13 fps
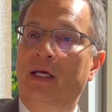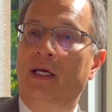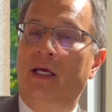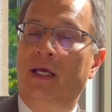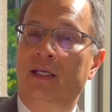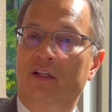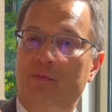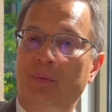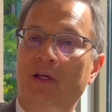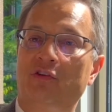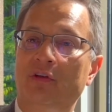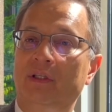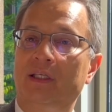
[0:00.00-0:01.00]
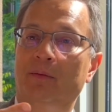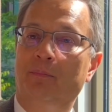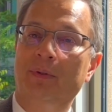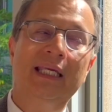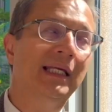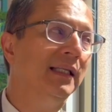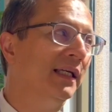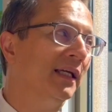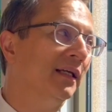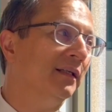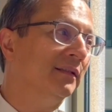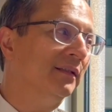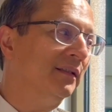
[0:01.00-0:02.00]
An especially
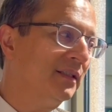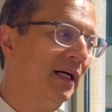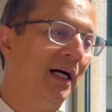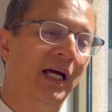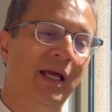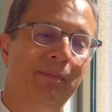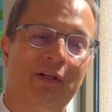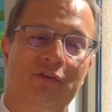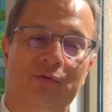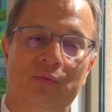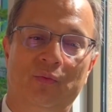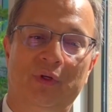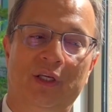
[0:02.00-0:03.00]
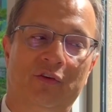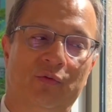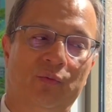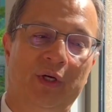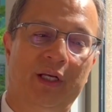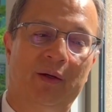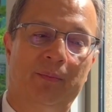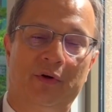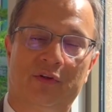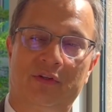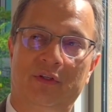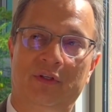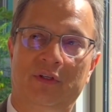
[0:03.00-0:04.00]
appealing time is when a
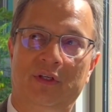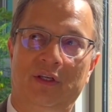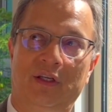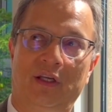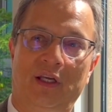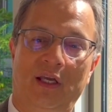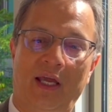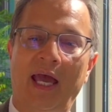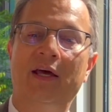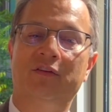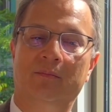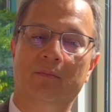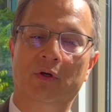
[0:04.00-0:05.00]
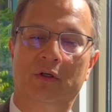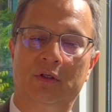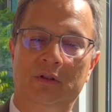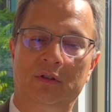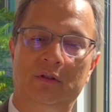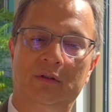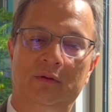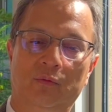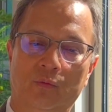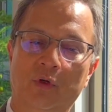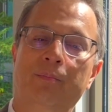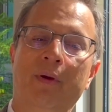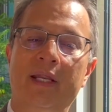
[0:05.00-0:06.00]
person has a Merkel,
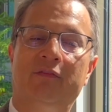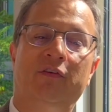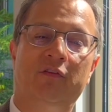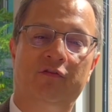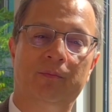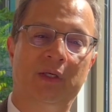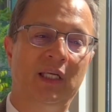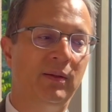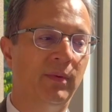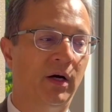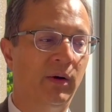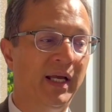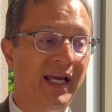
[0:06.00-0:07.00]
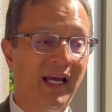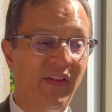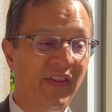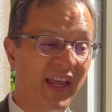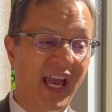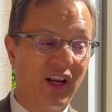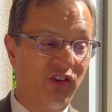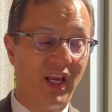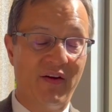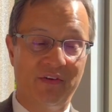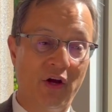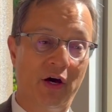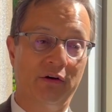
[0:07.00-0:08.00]
would benefit from chemo, and they actually have
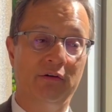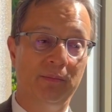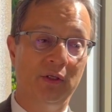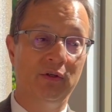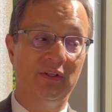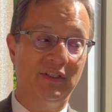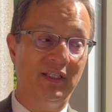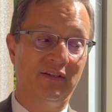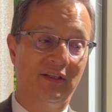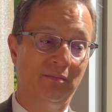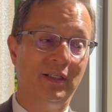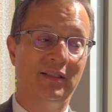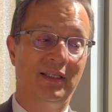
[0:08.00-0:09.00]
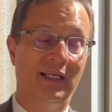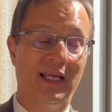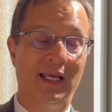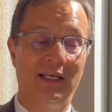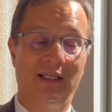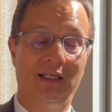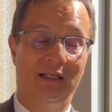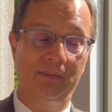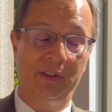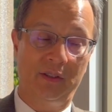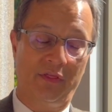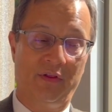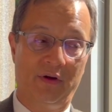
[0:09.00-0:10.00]
an autoimmune disease that means they can't get
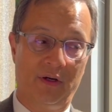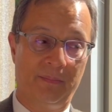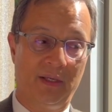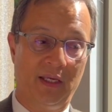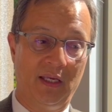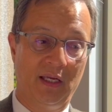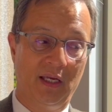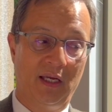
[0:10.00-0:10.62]
immunotherapy,